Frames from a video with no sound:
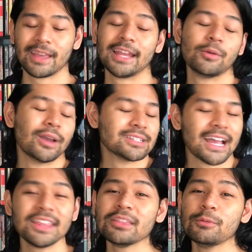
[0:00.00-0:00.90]
Anyways,
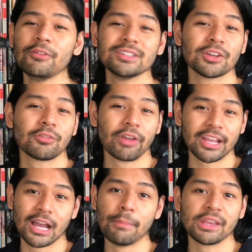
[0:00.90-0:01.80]
I think the movie is a great
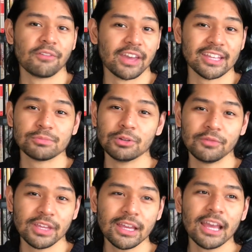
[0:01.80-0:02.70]
coming-of-age
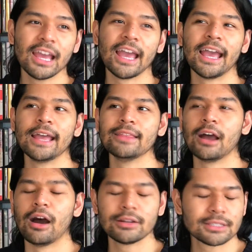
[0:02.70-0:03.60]
movie, and
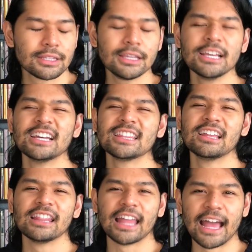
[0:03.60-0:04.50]
honestly,
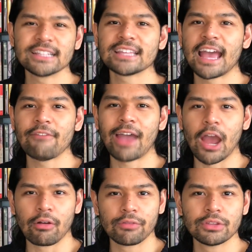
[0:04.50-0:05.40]
the last half
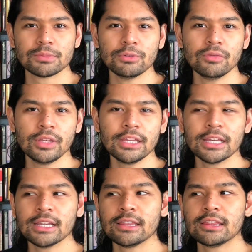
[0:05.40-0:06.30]
hour of this movie,
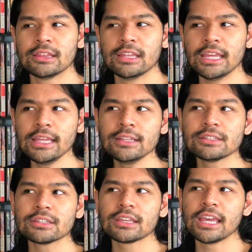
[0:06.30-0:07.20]

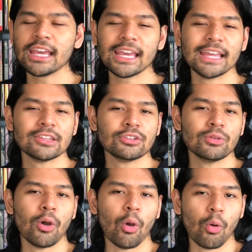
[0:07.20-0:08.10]
things kick
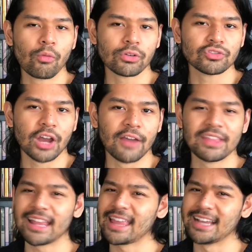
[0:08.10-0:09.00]
into overdrive.
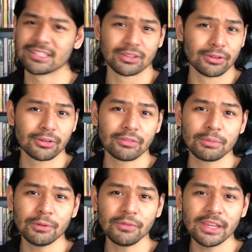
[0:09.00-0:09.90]
That last third of the
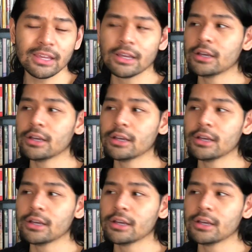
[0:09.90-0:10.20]
movie,